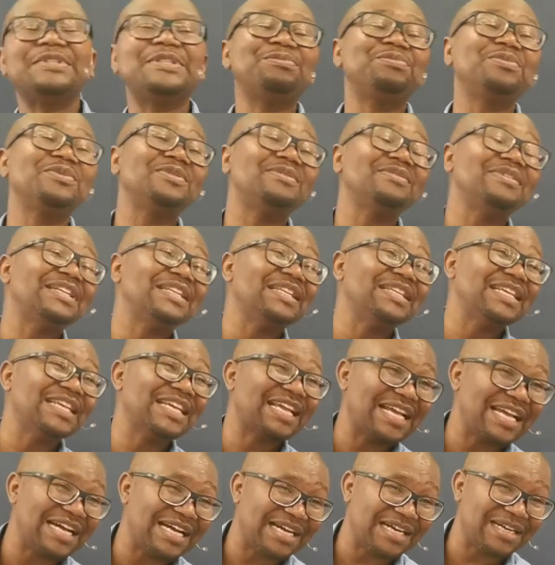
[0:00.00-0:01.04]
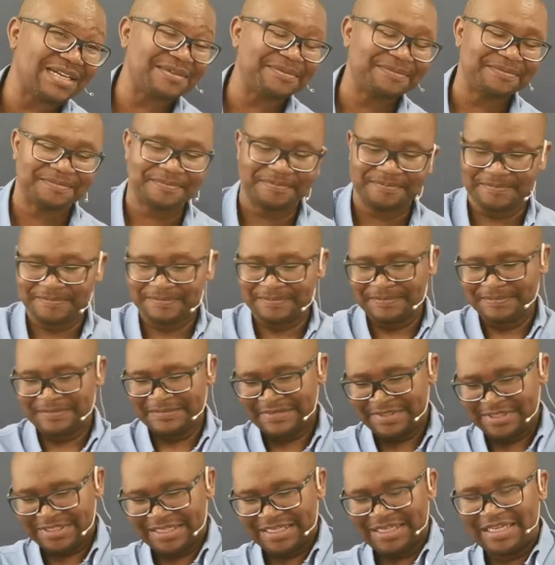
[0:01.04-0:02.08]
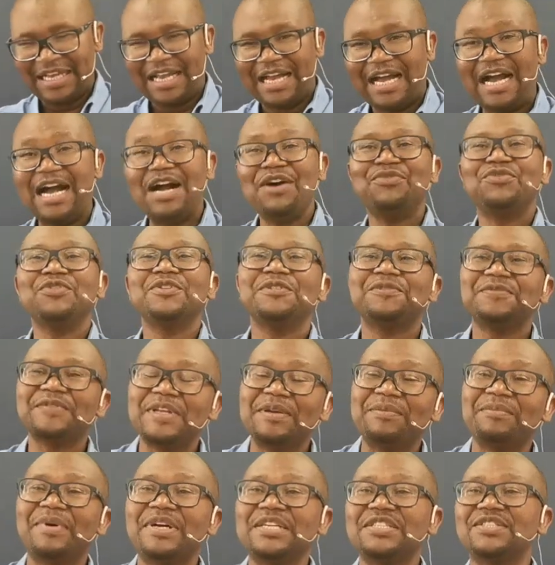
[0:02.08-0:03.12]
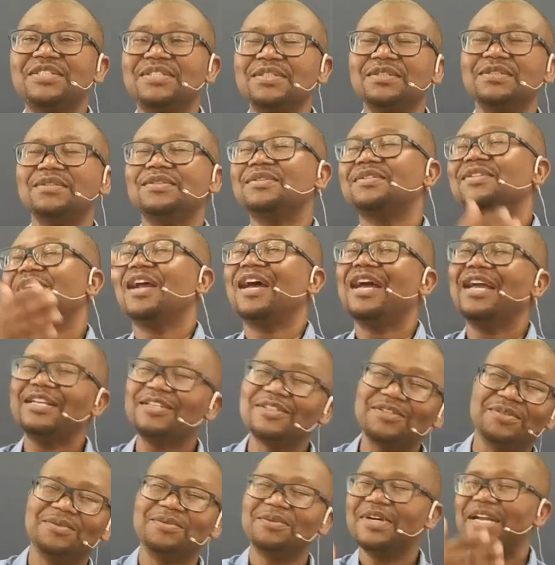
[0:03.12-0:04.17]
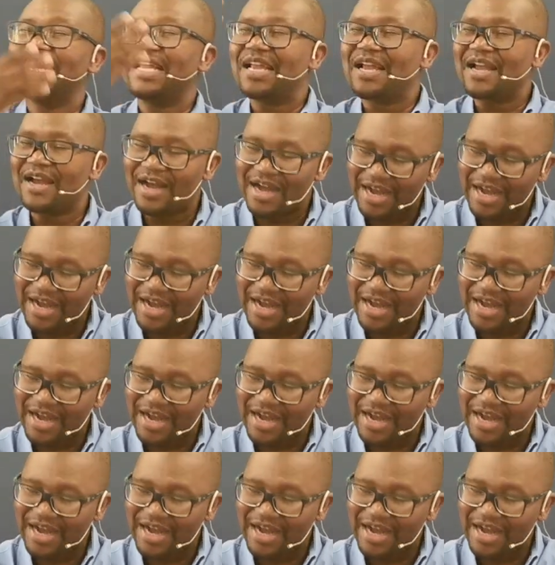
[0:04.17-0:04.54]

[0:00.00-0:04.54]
people when they come. Half of them are still trying to wake